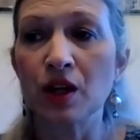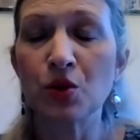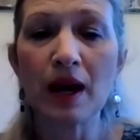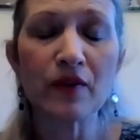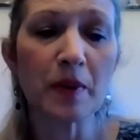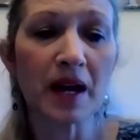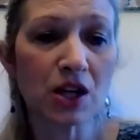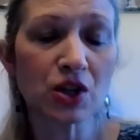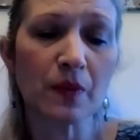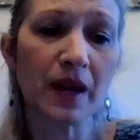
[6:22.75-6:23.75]
you have a
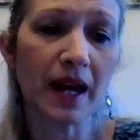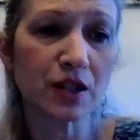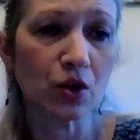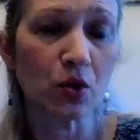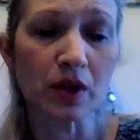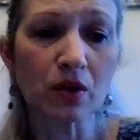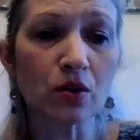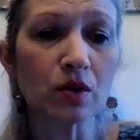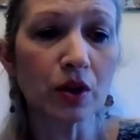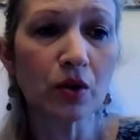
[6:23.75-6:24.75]
patient that has a
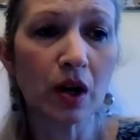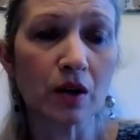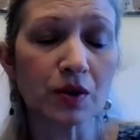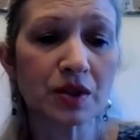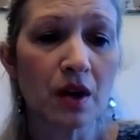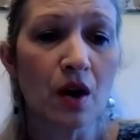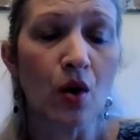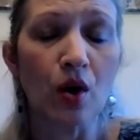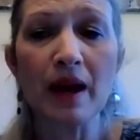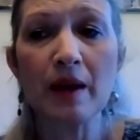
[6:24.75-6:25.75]
critical glucose
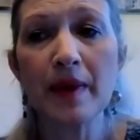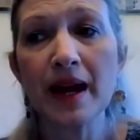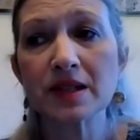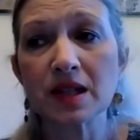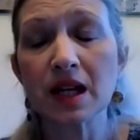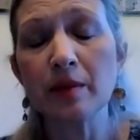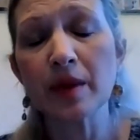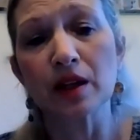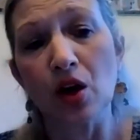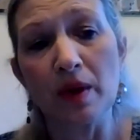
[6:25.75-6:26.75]
or maybe has a
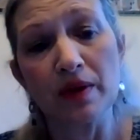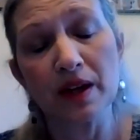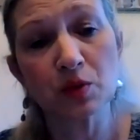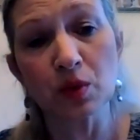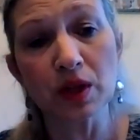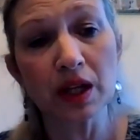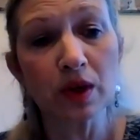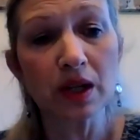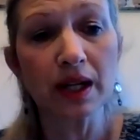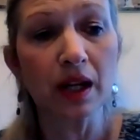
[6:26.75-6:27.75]
hemoglobin that's really,
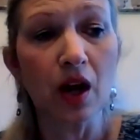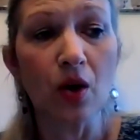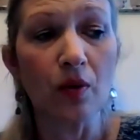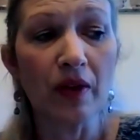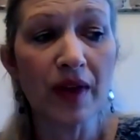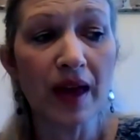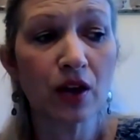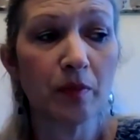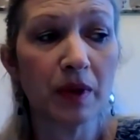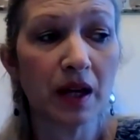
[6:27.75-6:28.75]
really low that they
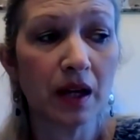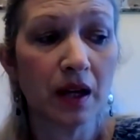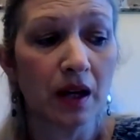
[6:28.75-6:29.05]
could be,